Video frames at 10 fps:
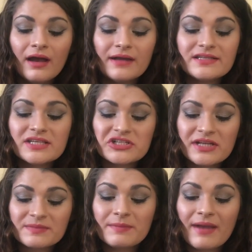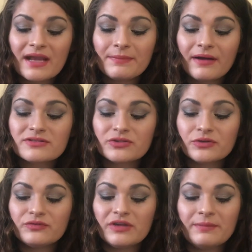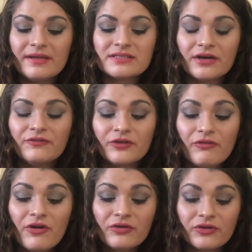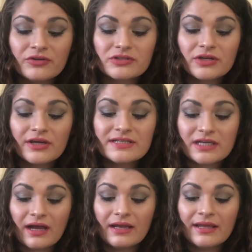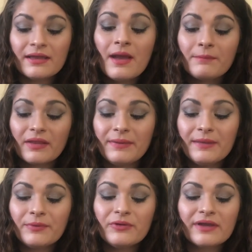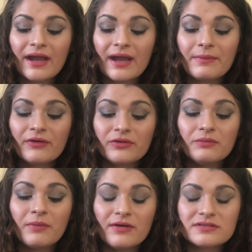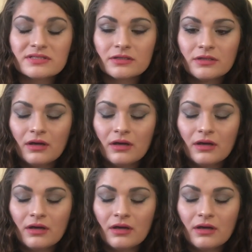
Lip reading: "A decision has been made about school for you, Peter, for your own good, entirely, by the people who care about you most.